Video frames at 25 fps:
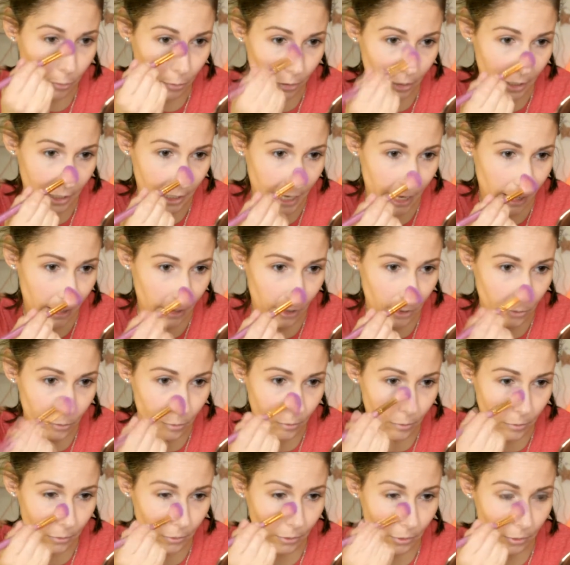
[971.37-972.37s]
blend out your,
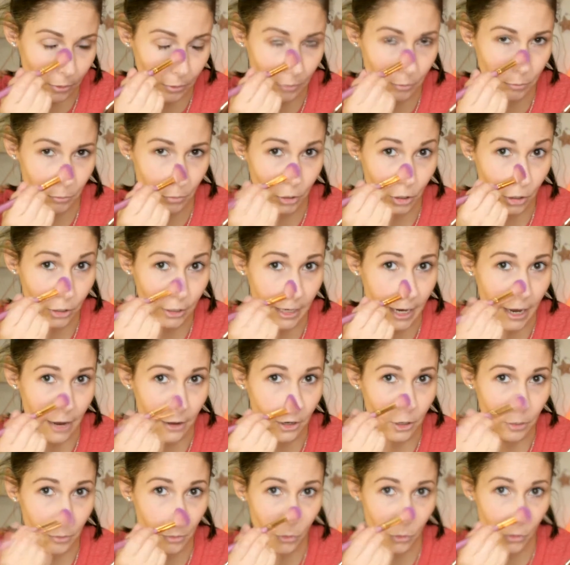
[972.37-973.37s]
blur out
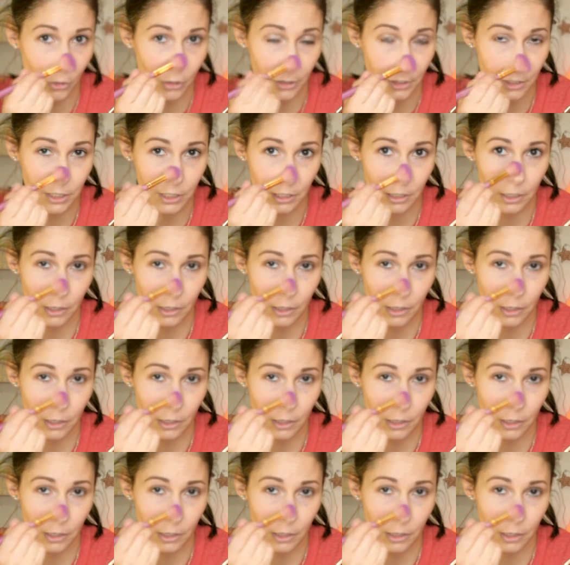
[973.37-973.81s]
your pores.